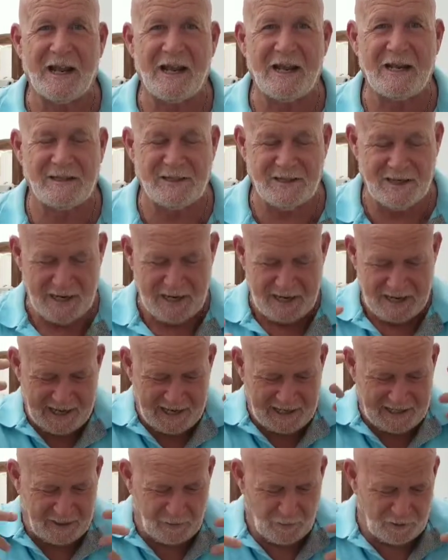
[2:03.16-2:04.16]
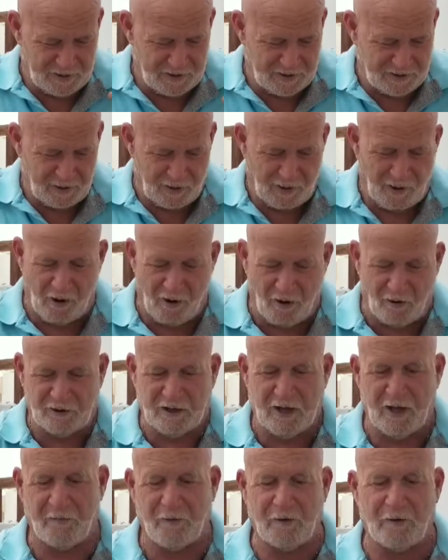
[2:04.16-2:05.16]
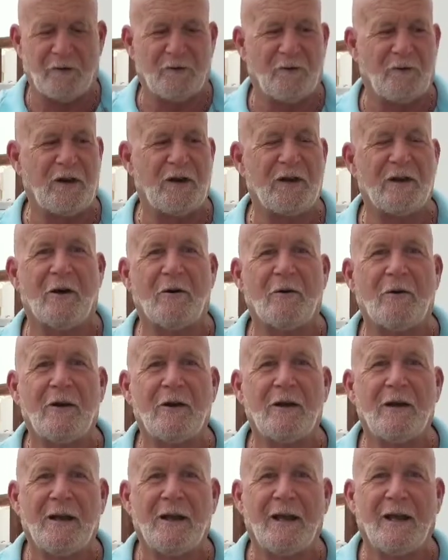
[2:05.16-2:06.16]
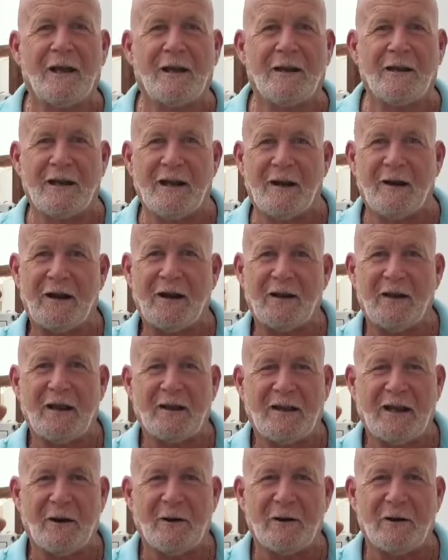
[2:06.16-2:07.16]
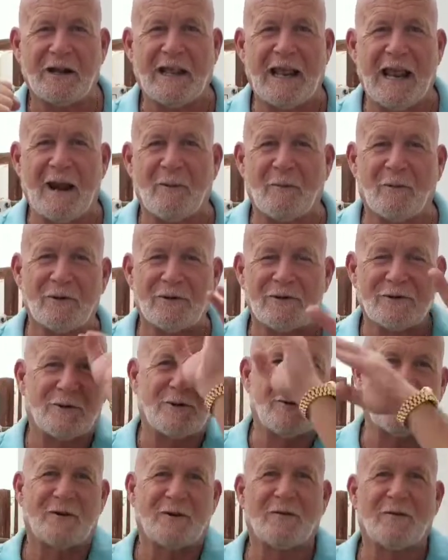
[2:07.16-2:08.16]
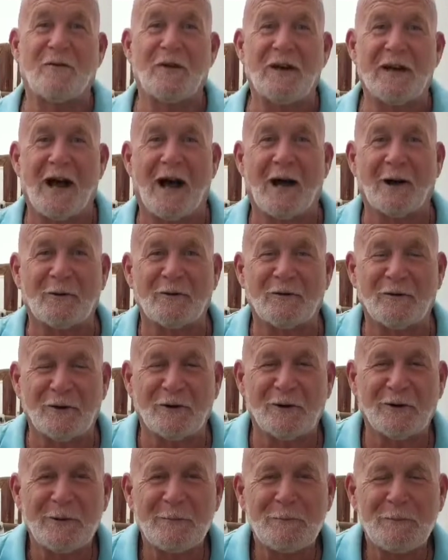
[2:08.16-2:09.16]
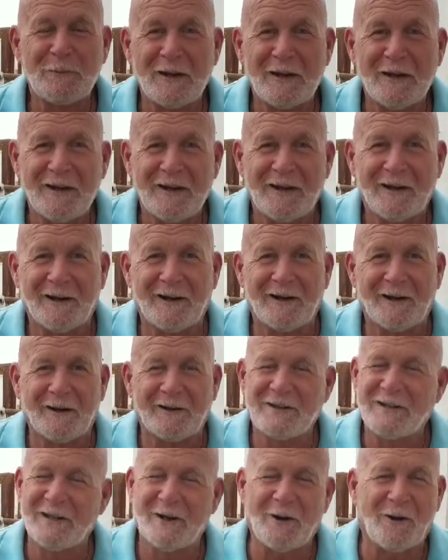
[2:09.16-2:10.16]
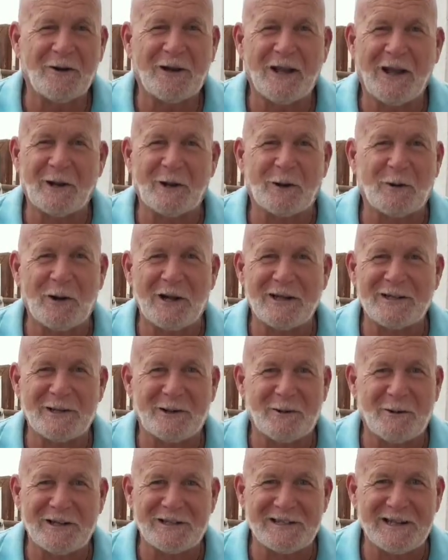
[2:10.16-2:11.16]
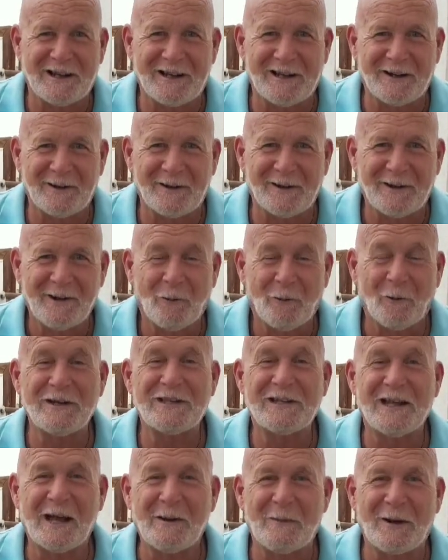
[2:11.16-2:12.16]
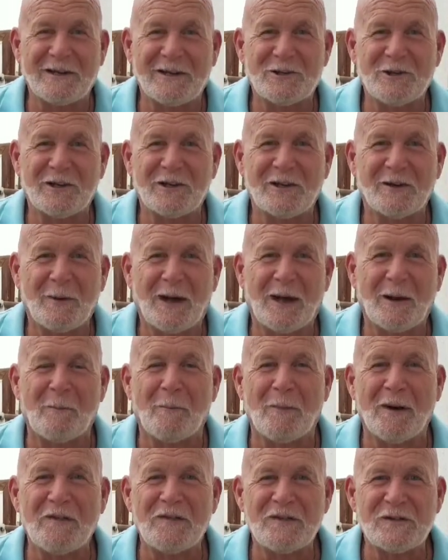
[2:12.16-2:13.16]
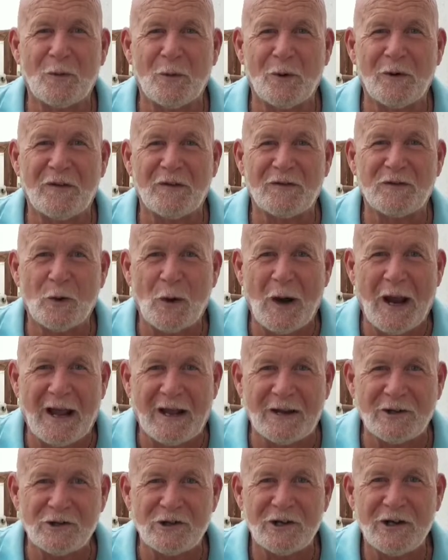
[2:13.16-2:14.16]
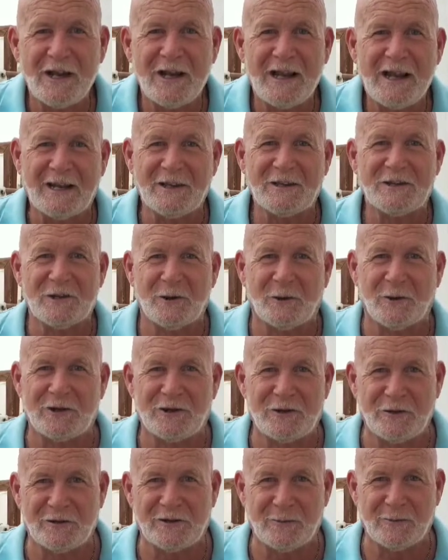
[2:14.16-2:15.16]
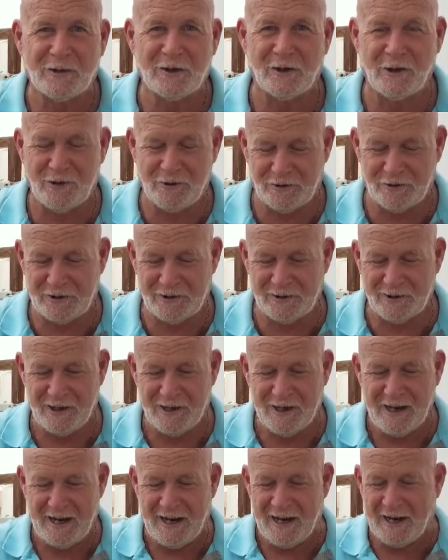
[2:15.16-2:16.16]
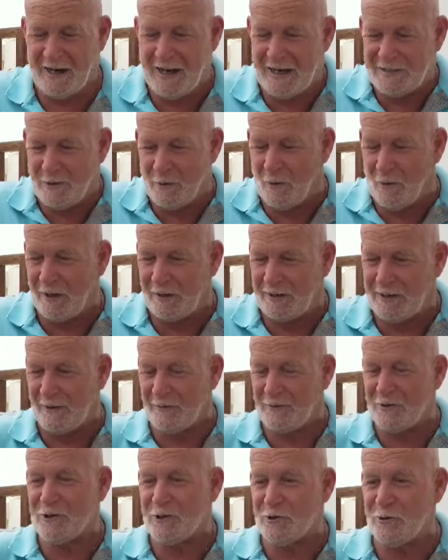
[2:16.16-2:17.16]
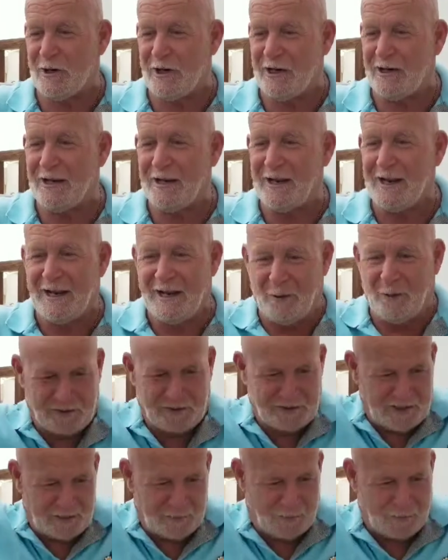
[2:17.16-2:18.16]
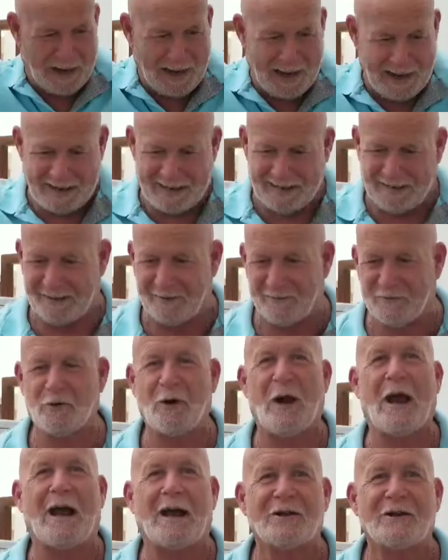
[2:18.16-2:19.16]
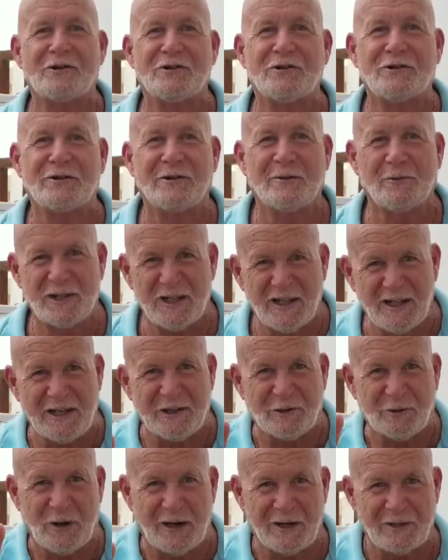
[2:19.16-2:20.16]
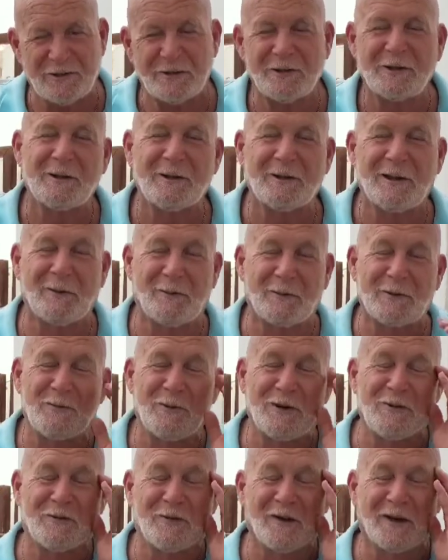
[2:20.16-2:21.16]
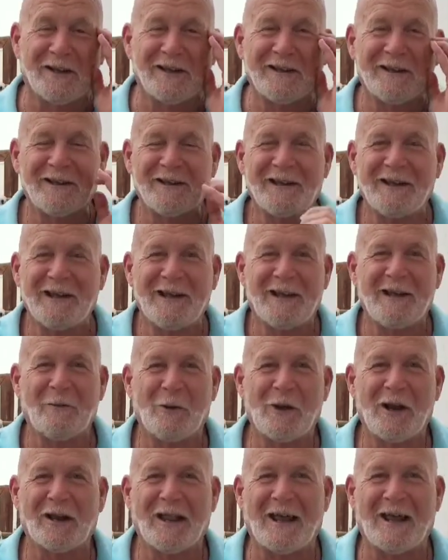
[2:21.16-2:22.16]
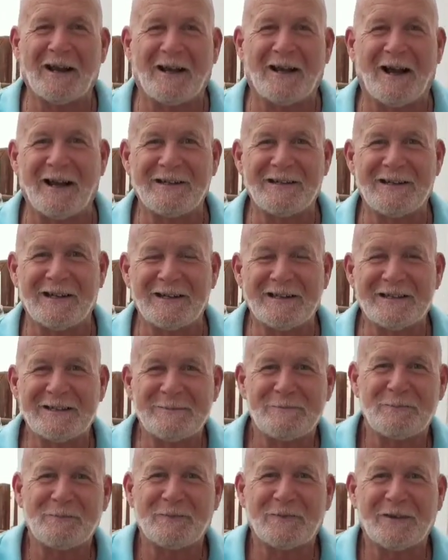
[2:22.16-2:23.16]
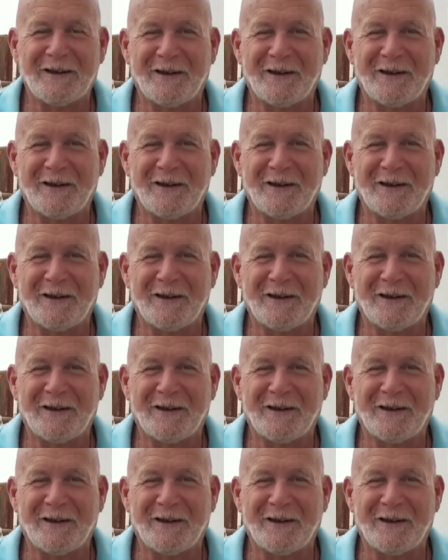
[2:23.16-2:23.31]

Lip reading: its case, and he was all covered in video, and he carried a camera, so he was a videographer. Did all kind of crazy. One time I took about a month's worth of trash and sewed it to some clothes, and as he walked down the street, he was this pile of trash. It was clean trash, and it was pretty funny. He won a lot of contests